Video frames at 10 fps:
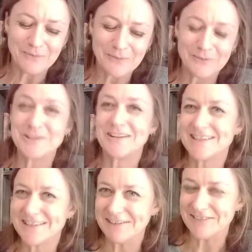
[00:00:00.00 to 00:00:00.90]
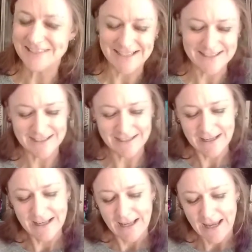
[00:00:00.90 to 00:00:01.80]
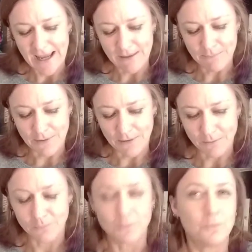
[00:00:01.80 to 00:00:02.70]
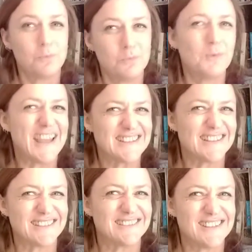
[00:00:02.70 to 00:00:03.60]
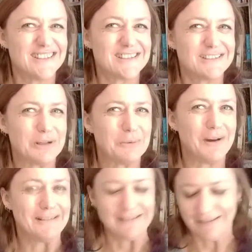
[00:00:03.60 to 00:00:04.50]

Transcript: which I think is kind of fantastic. But we're guessing she's Snow White, I